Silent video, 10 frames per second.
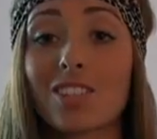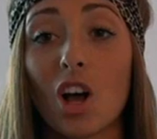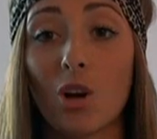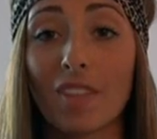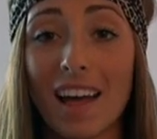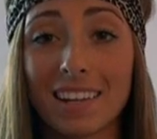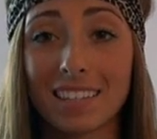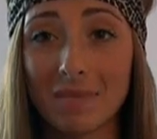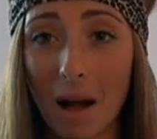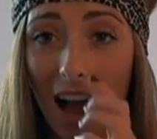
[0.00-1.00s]
so that
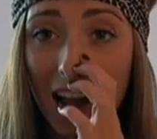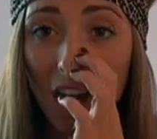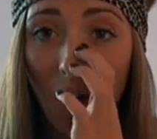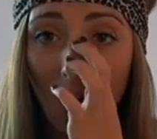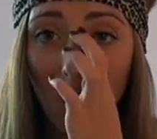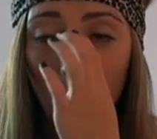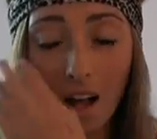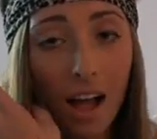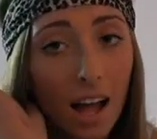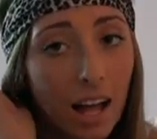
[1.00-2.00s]
is my haul.
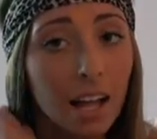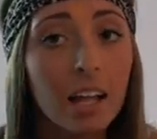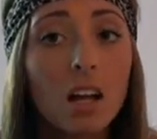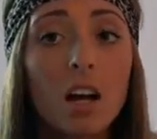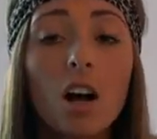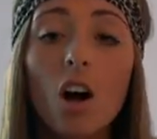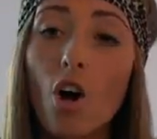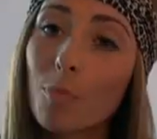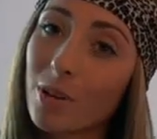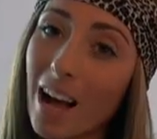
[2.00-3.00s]
I
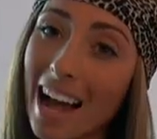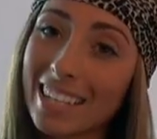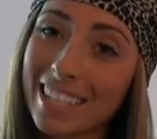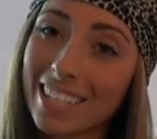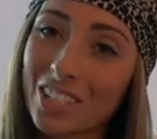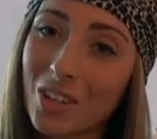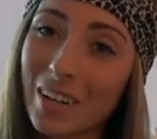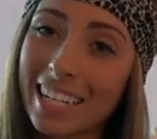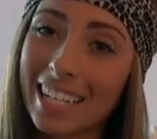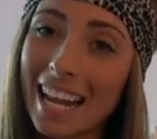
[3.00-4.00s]
Hope you guys
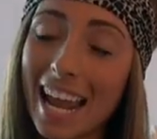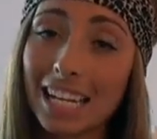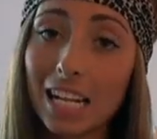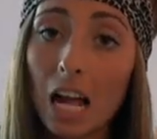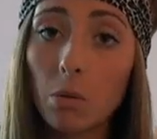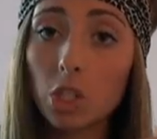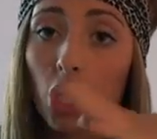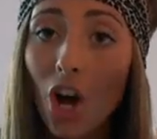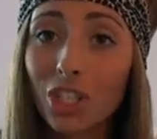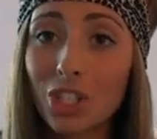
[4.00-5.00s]
enjoyed it, and I will
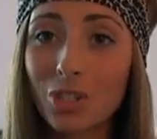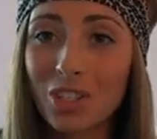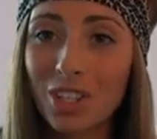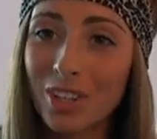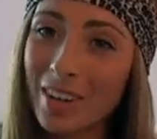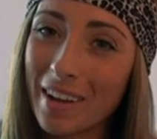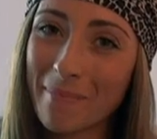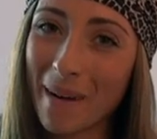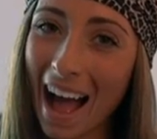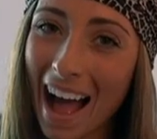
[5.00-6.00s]
talk to you soon.
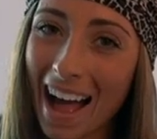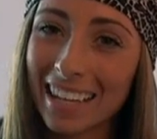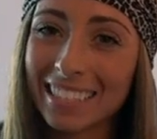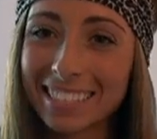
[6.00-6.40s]
Bye.